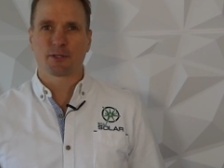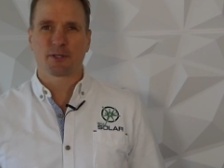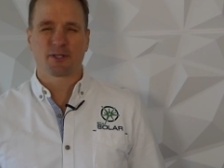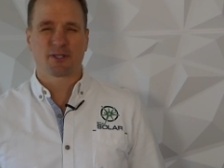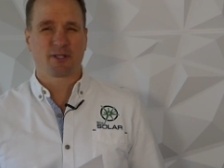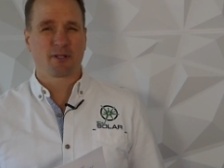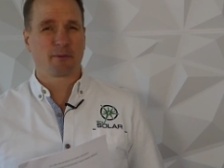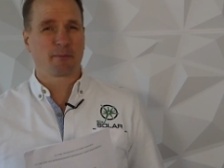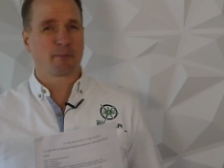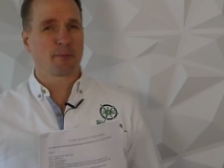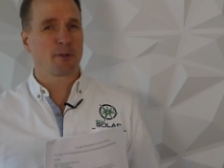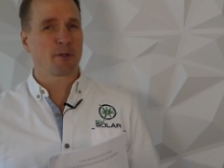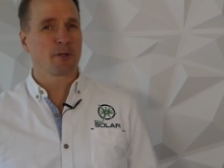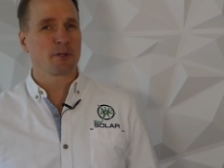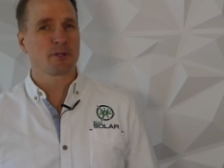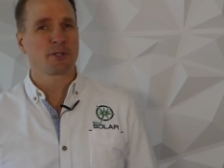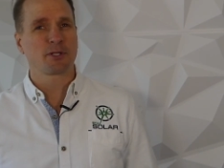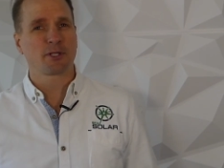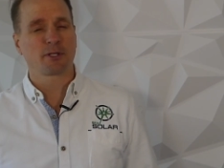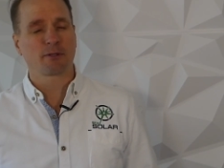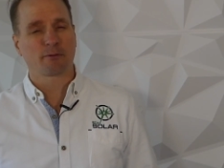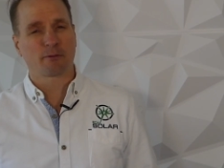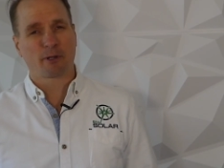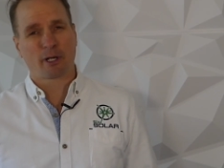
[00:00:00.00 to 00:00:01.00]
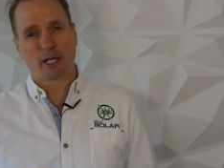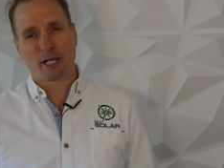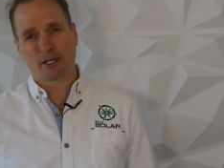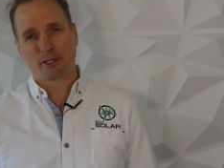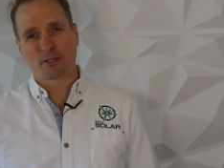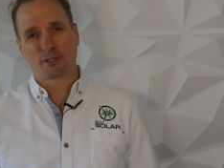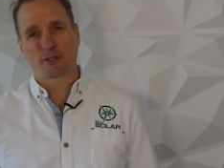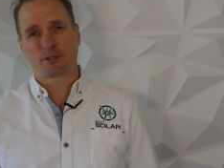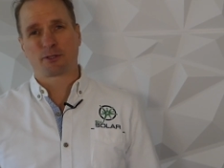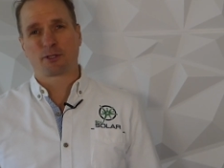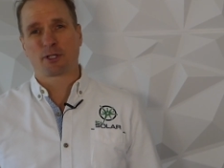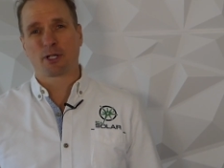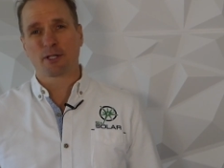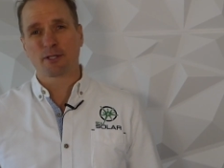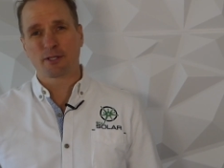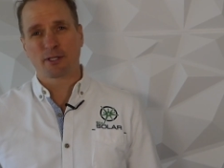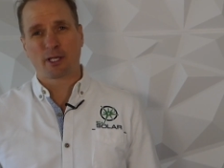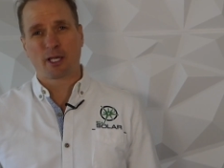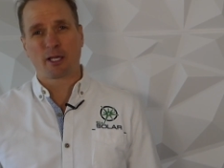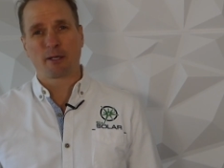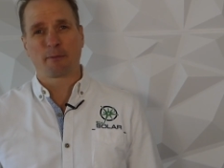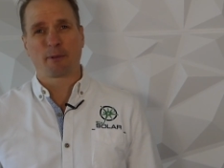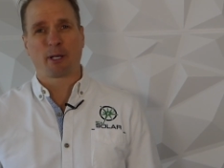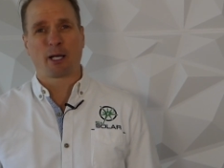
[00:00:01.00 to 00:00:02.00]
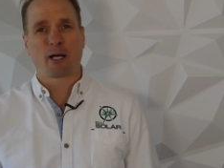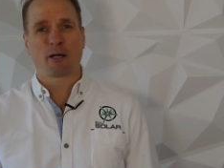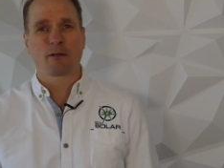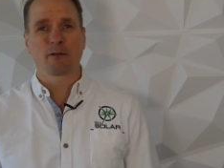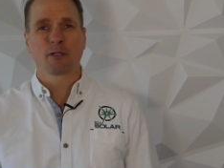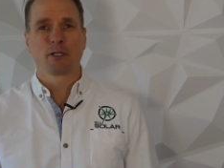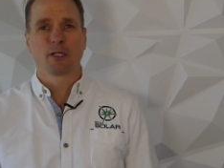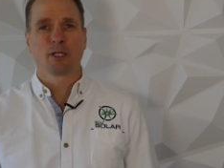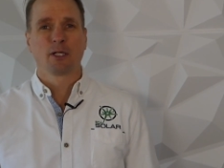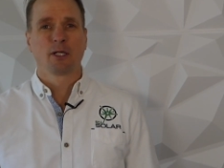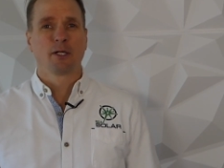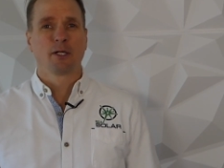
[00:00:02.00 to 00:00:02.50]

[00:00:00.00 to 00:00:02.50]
And the emergency regs just came out.